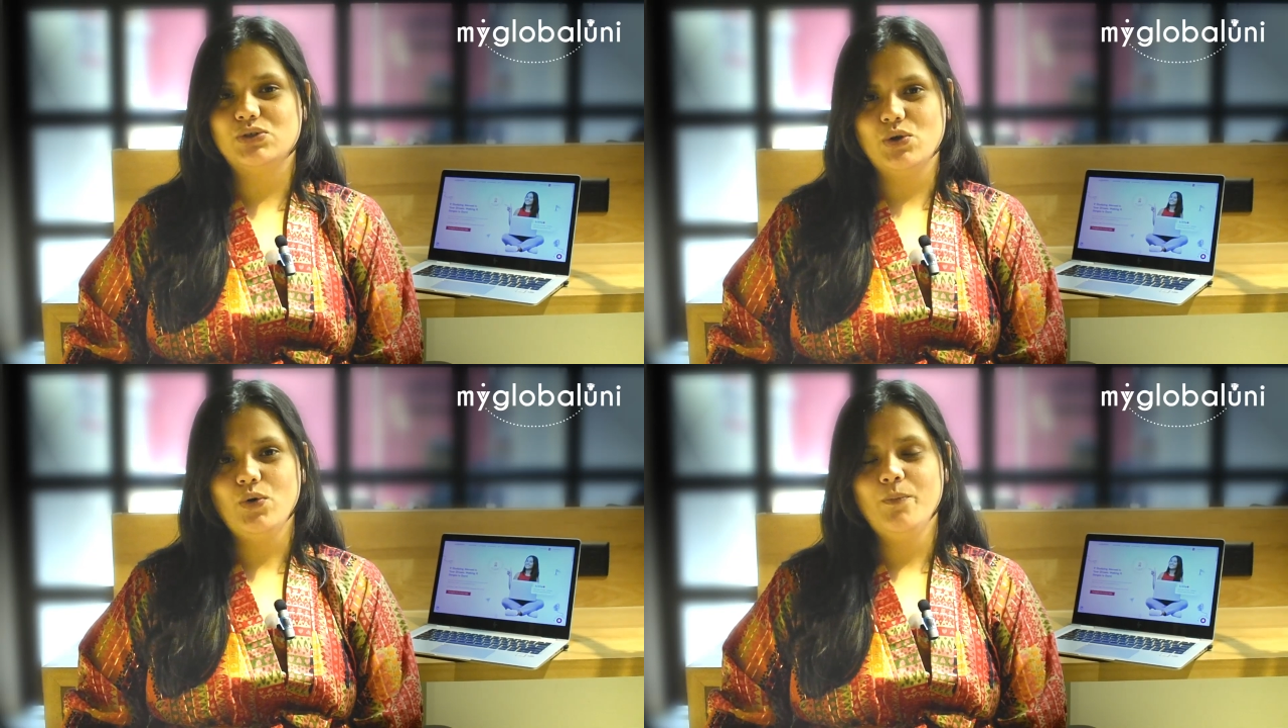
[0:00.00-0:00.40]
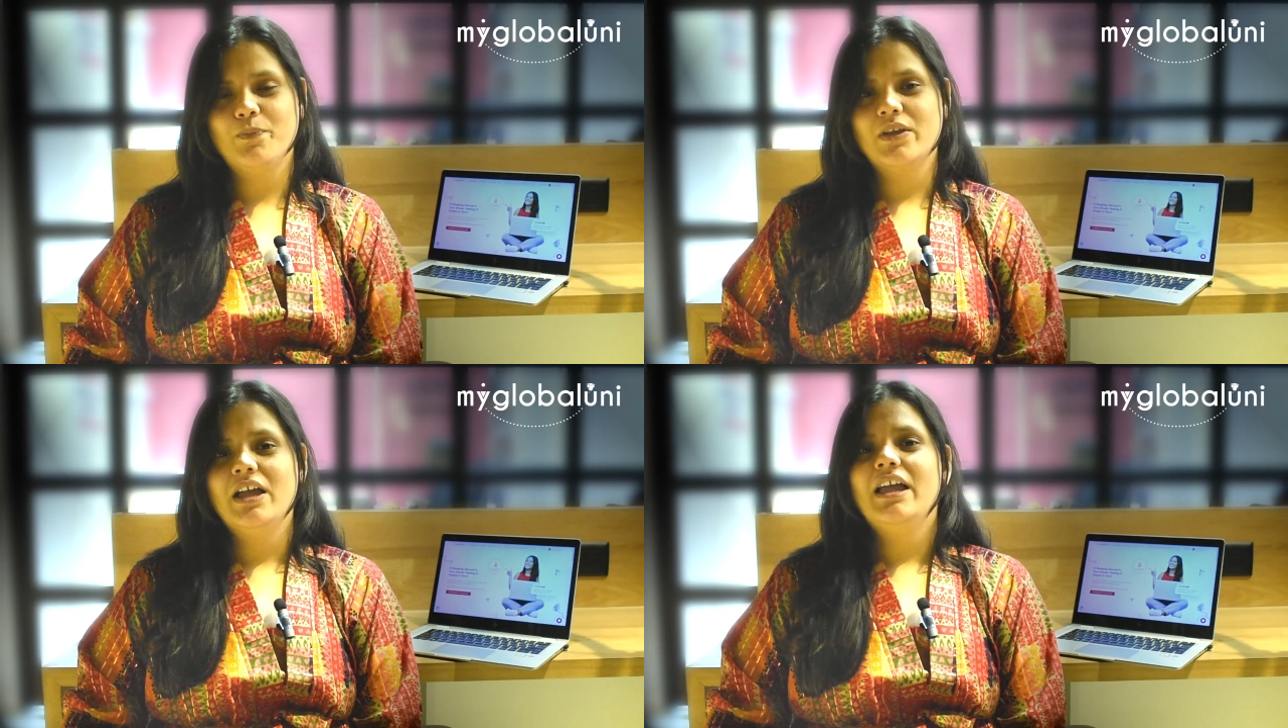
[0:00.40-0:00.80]

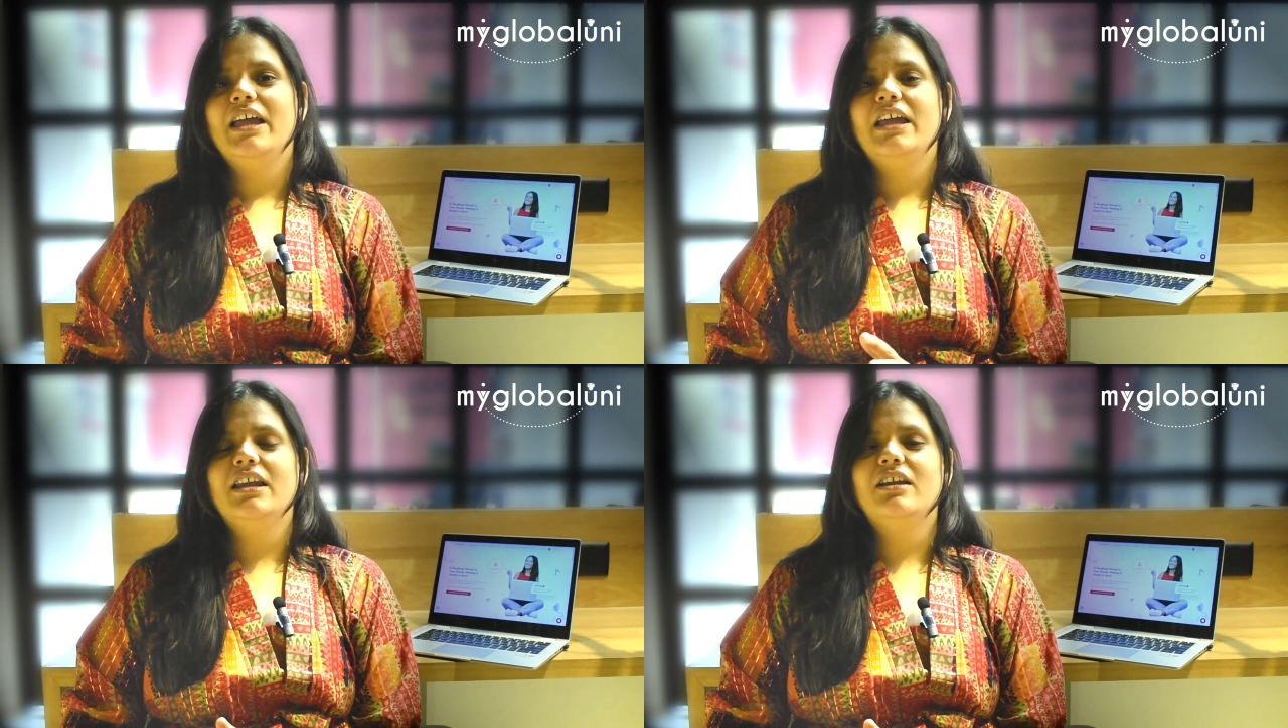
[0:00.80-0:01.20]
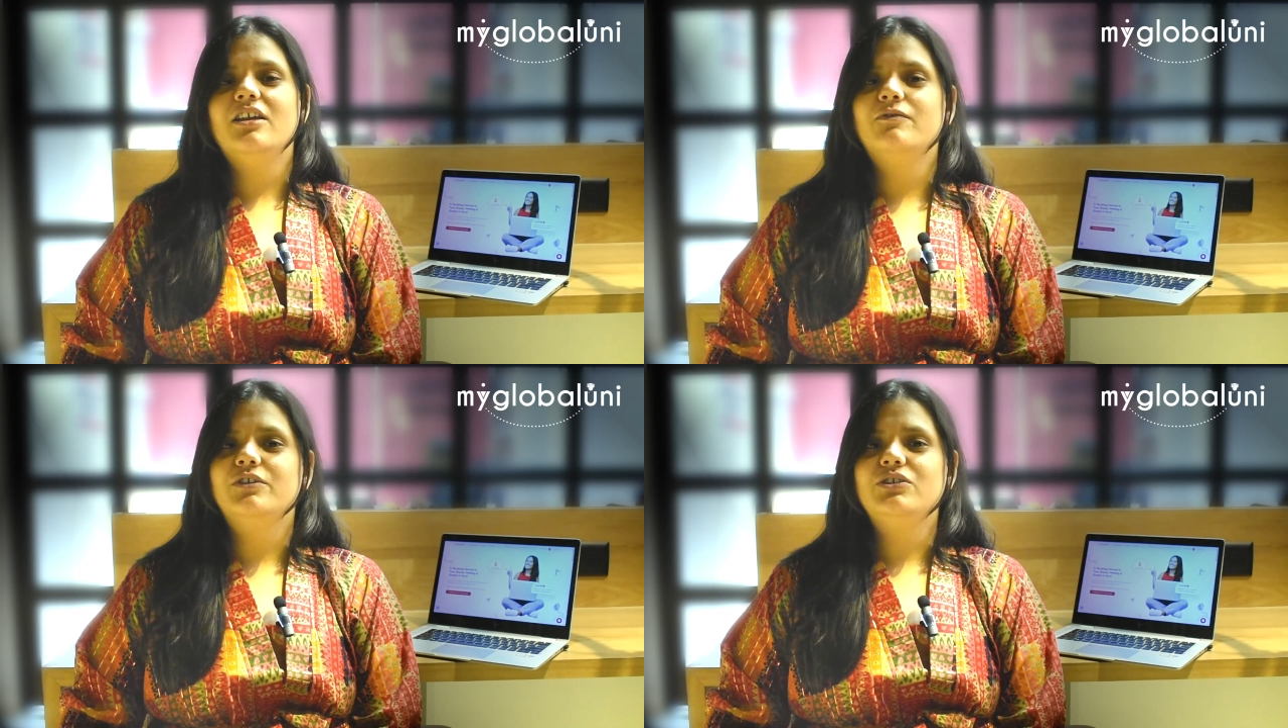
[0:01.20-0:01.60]
So, in
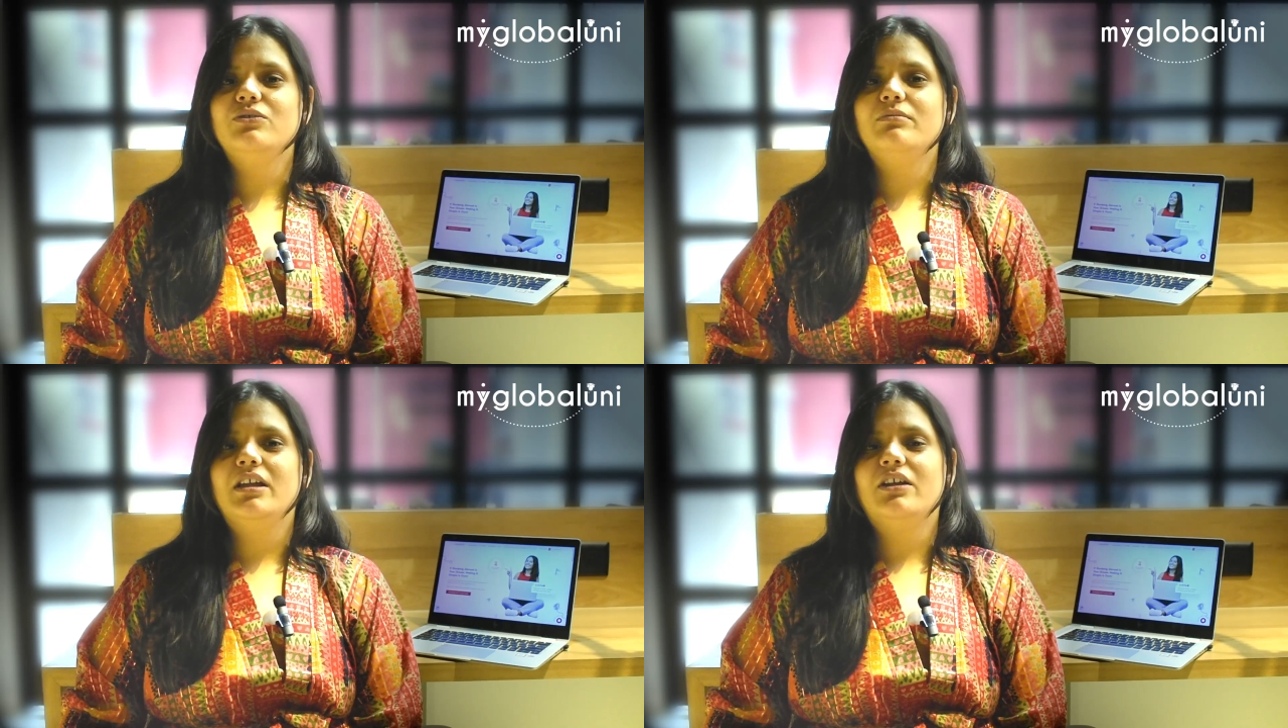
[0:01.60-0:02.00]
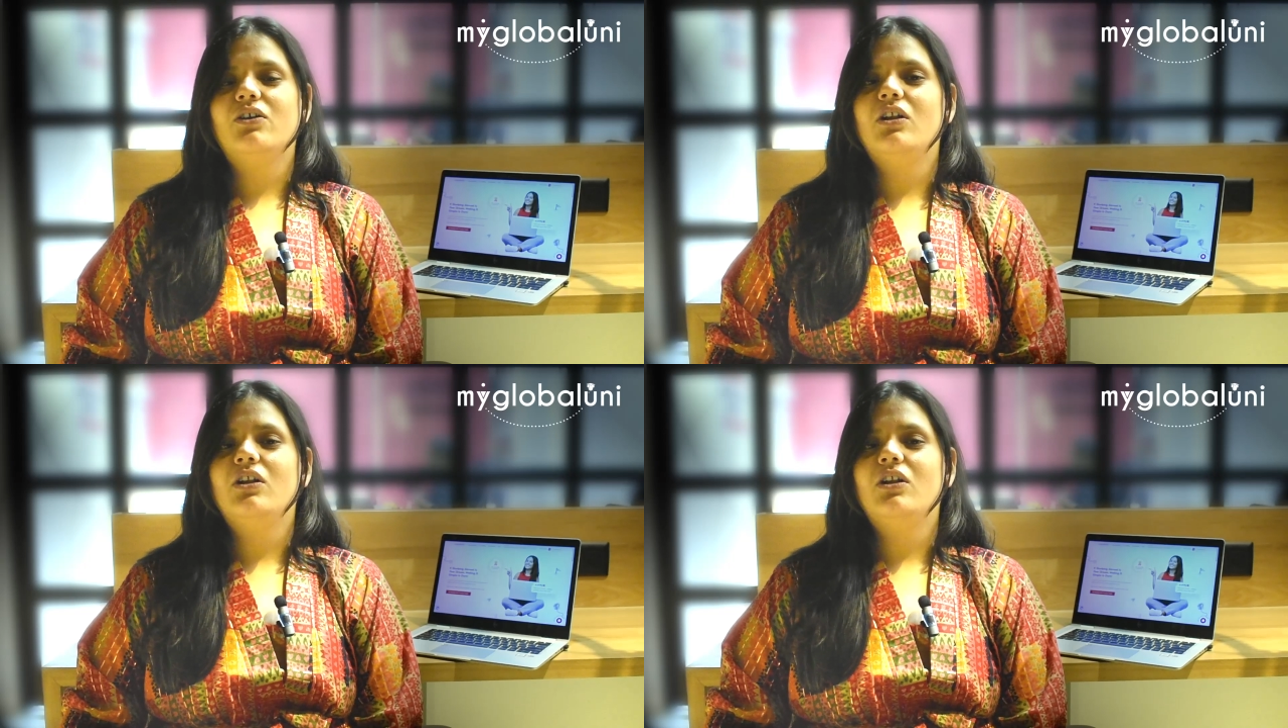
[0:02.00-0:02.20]
an effort to make it